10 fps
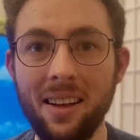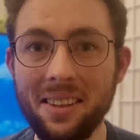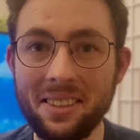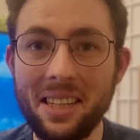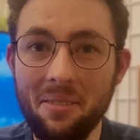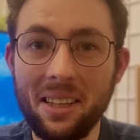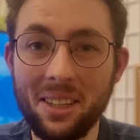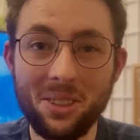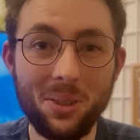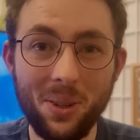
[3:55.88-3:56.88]
there's definitely a
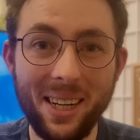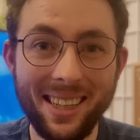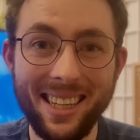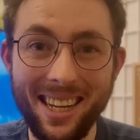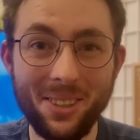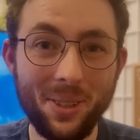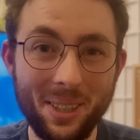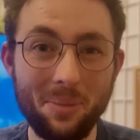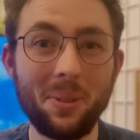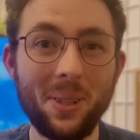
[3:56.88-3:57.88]
story in there to
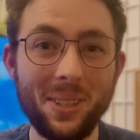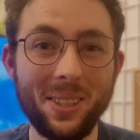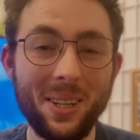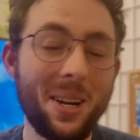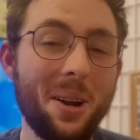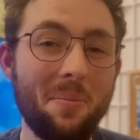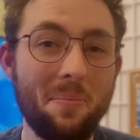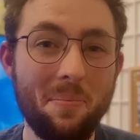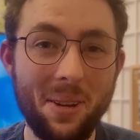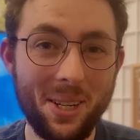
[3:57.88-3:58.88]
explore, so
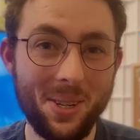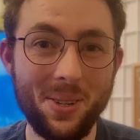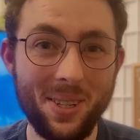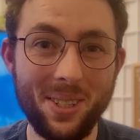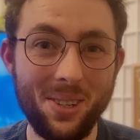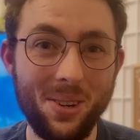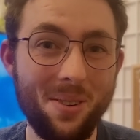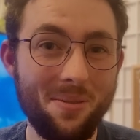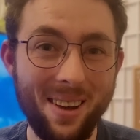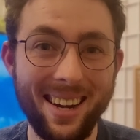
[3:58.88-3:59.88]
be sure to
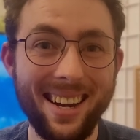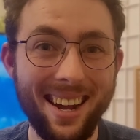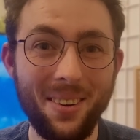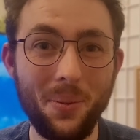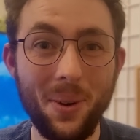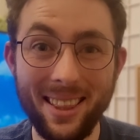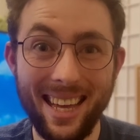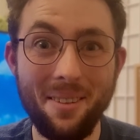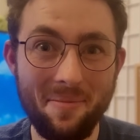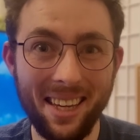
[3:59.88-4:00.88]
find out what
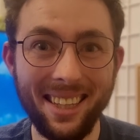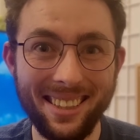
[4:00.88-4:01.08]
that means